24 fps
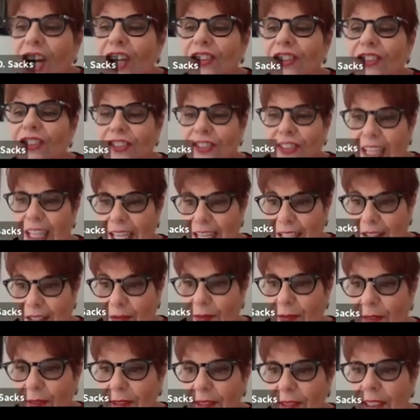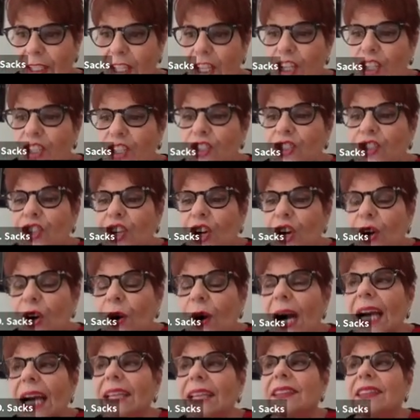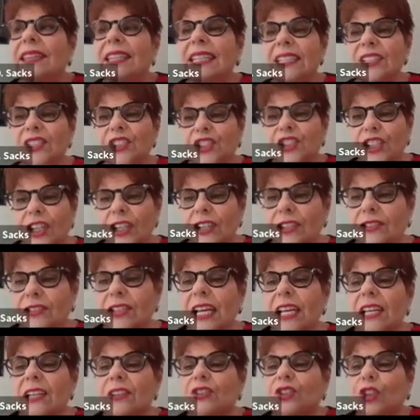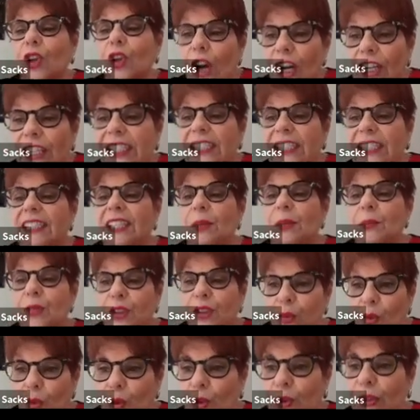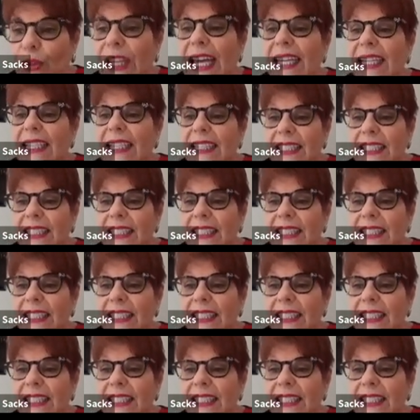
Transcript: unsafe. So I think just talking them through that